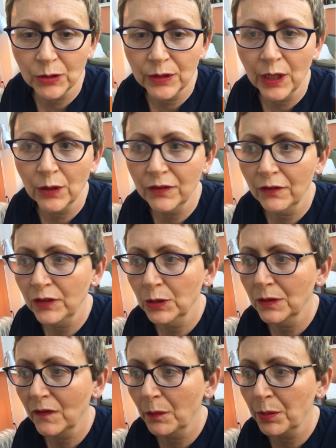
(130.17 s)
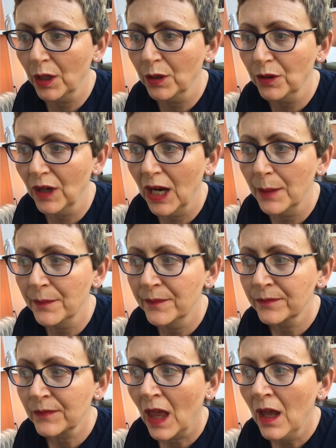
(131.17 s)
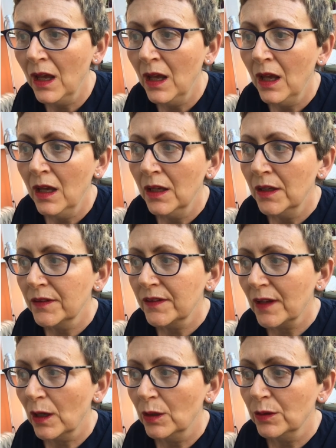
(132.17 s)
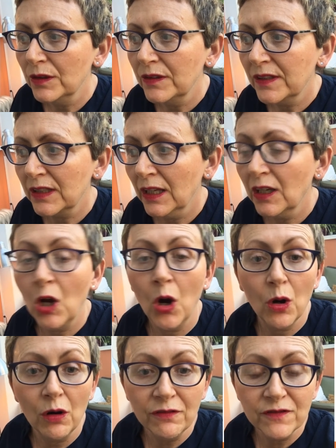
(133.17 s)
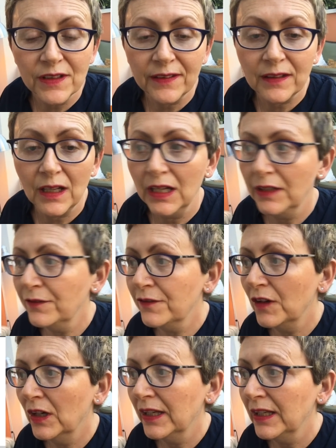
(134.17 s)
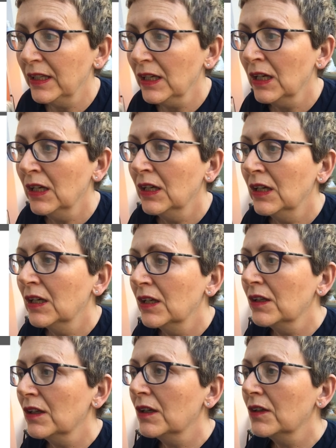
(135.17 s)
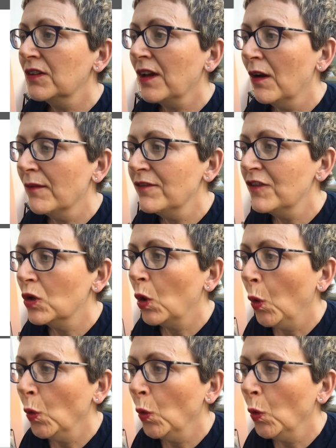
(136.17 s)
you an overview of the programme. So to kick off for slide three, Time for